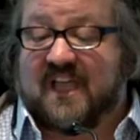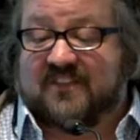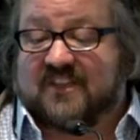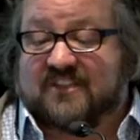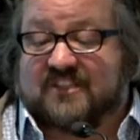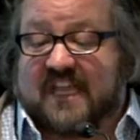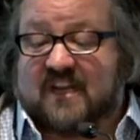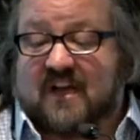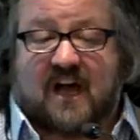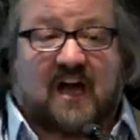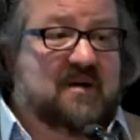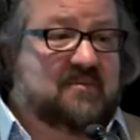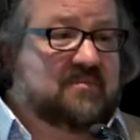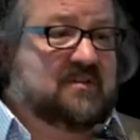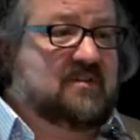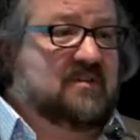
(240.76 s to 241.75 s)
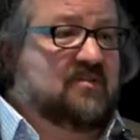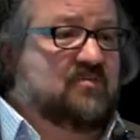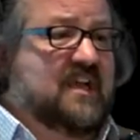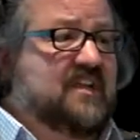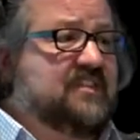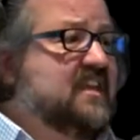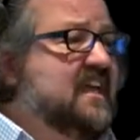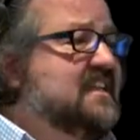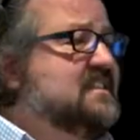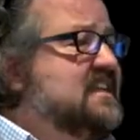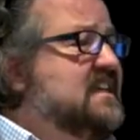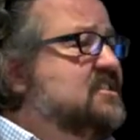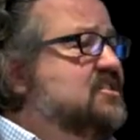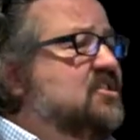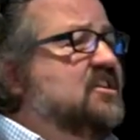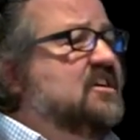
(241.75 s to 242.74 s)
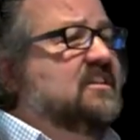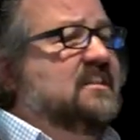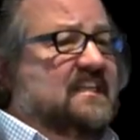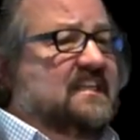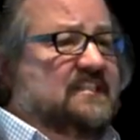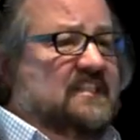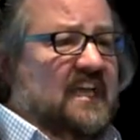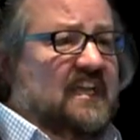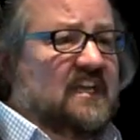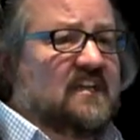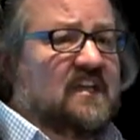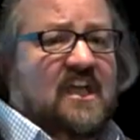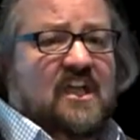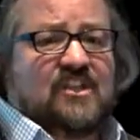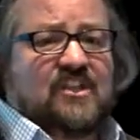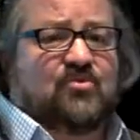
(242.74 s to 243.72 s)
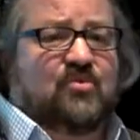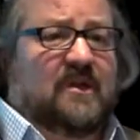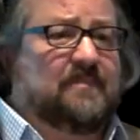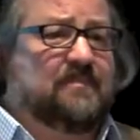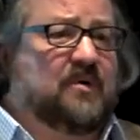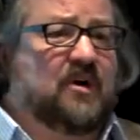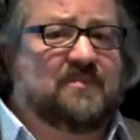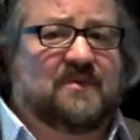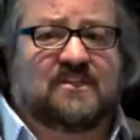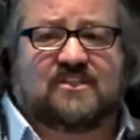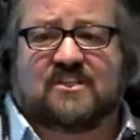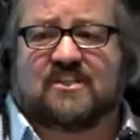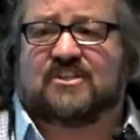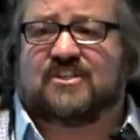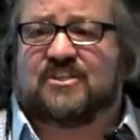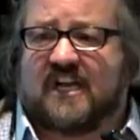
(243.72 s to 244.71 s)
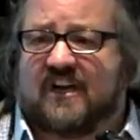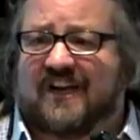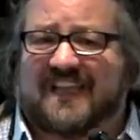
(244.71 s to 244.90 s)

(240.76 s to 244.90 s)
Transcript: The data hub, right? The idea to collect data, to repurpose, to share.